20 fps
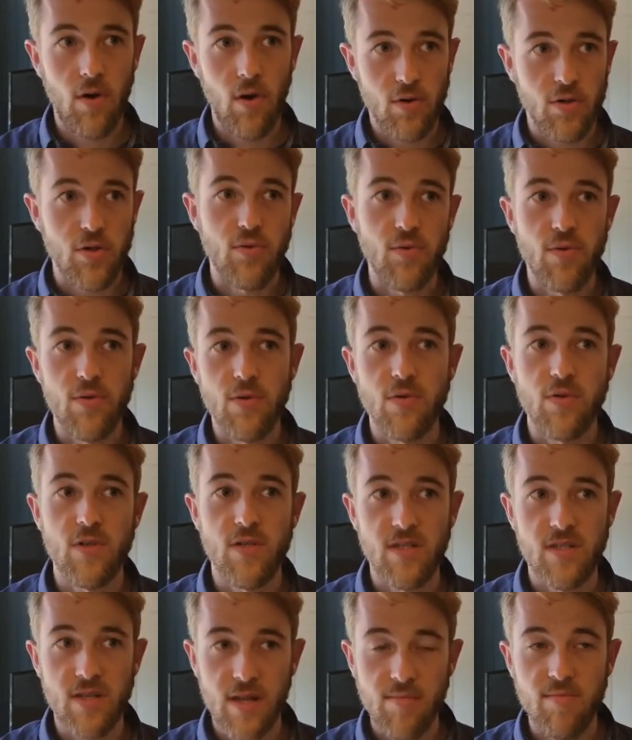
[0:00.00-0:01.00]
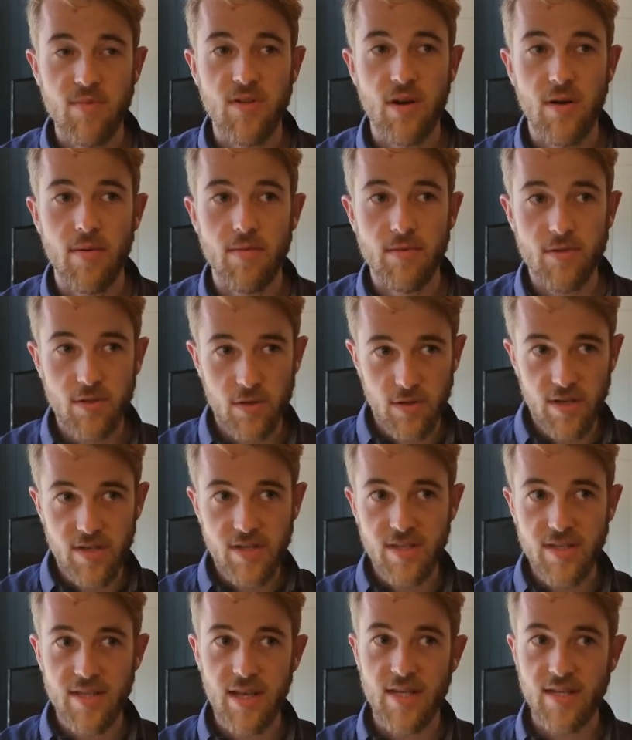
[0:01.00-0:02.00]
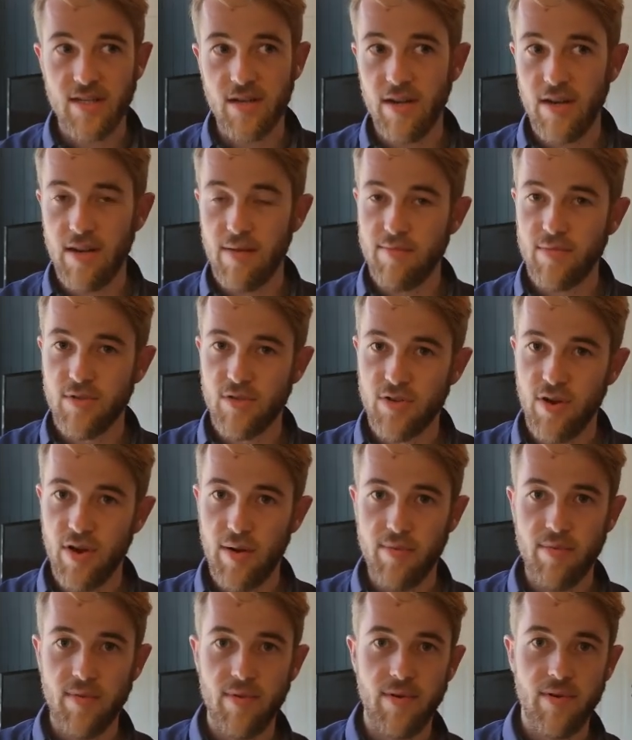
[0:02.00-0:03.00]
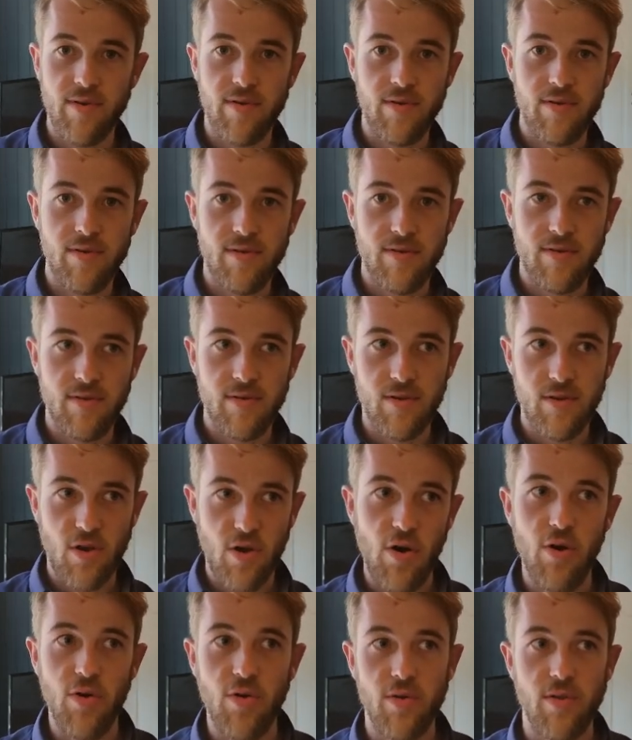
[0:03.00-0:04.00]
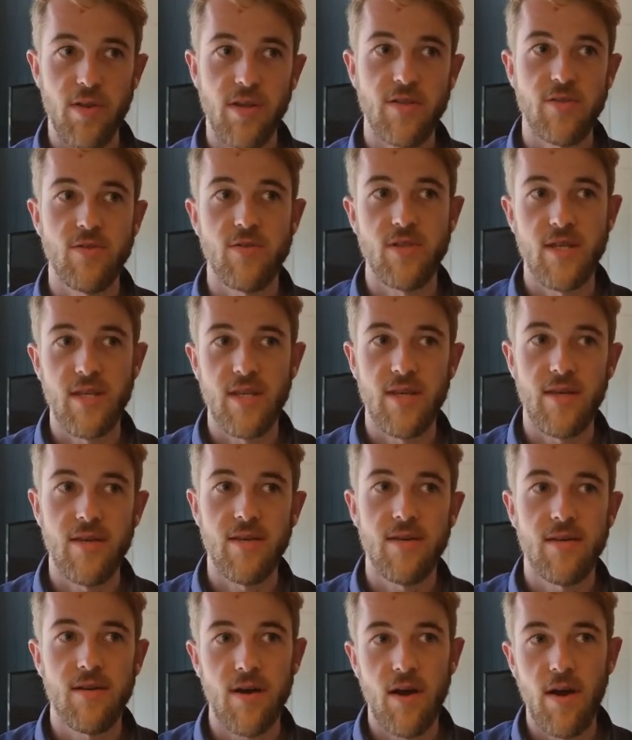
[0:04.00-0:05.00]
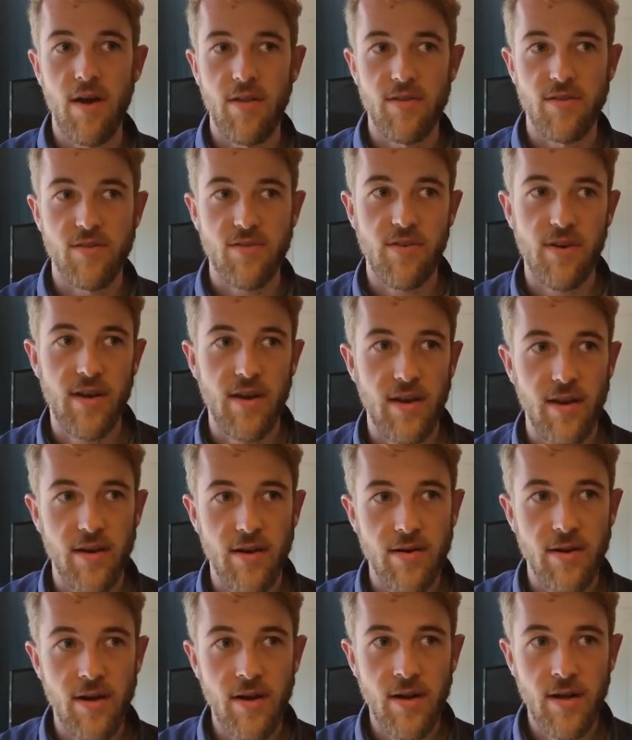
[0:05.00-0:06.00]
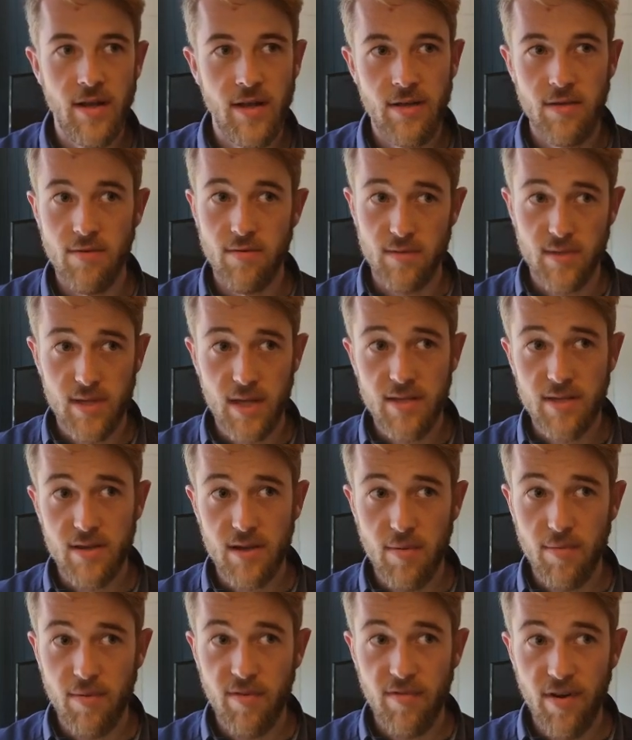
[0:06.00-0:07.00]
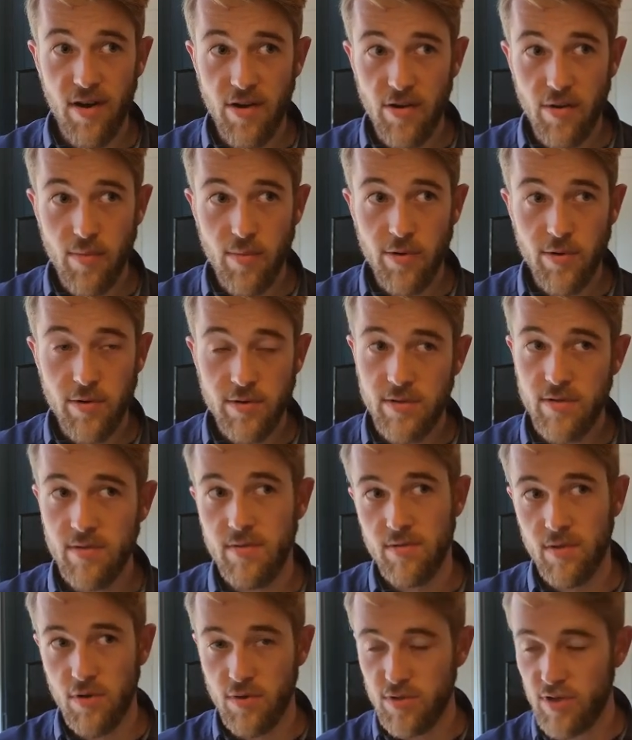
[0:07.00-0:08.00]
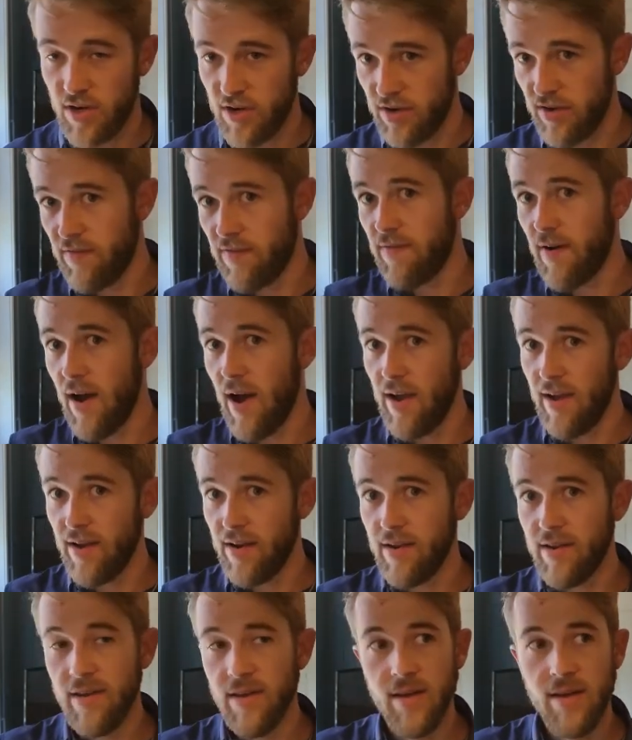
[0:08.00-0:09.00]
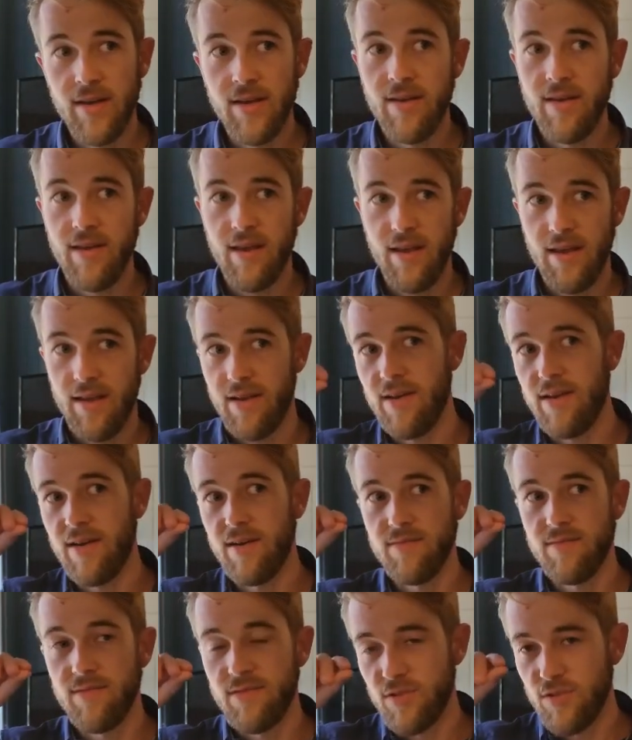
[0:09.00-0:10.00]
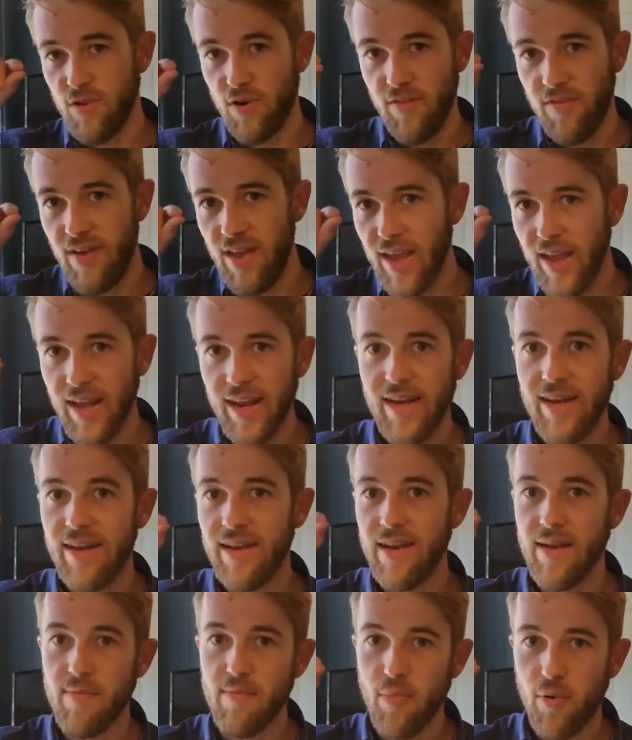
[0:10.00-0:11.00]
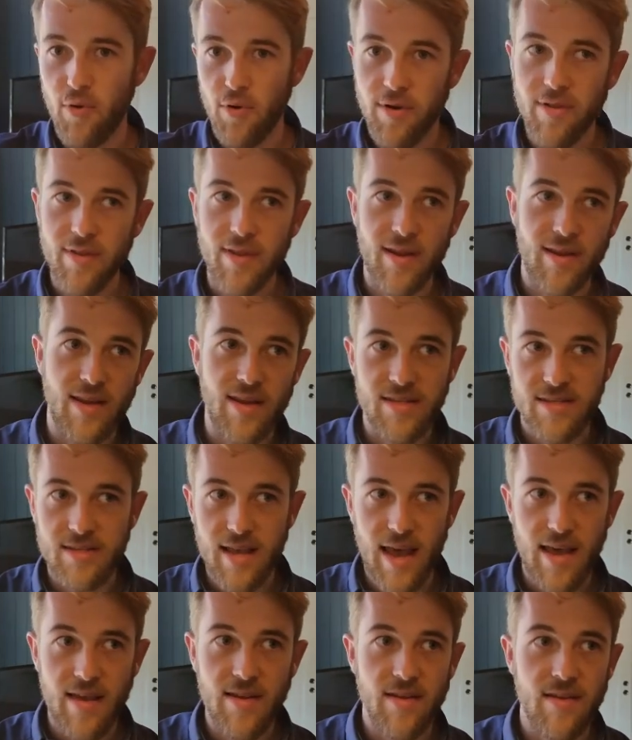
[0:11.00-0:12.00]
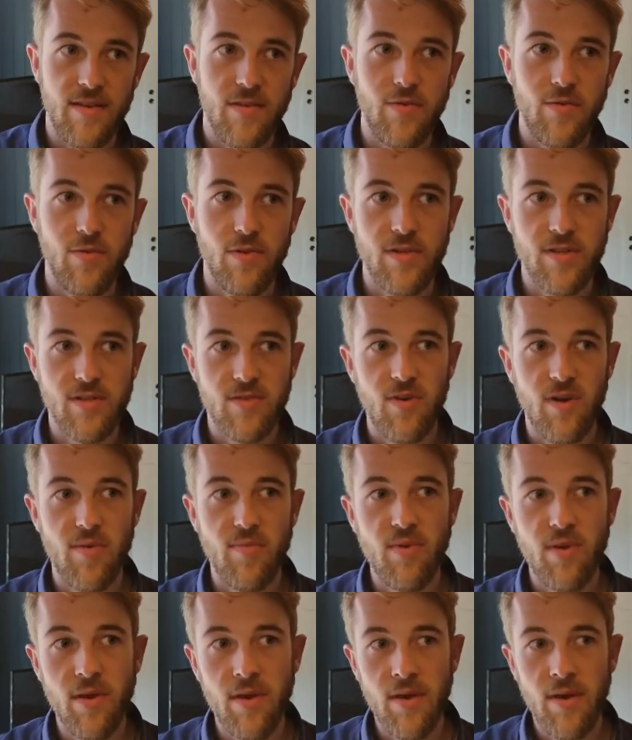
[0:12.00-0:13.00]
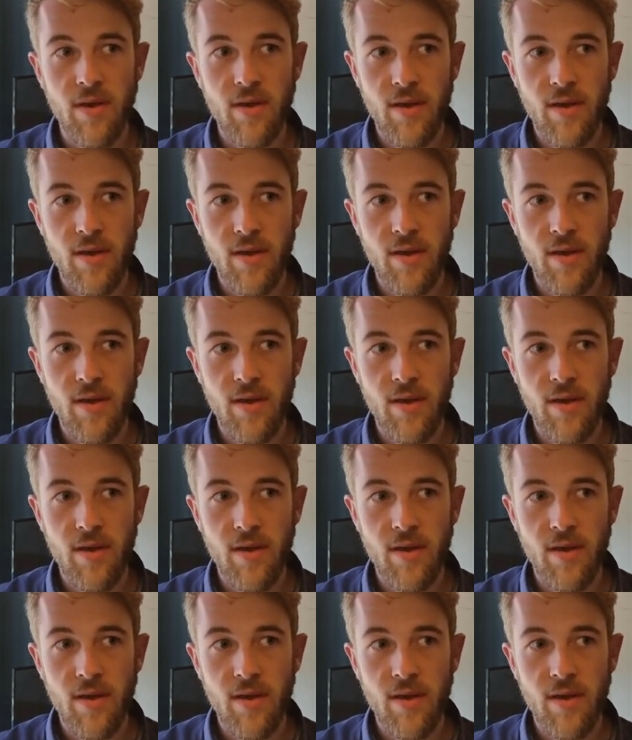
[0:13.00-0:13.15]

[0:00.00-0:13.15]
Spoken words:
also uses NimScript. So this is actually a NimScript code that you see on the screen here. We set a couple of variables. Those are defined in a sort of hidden import that gets added to the script,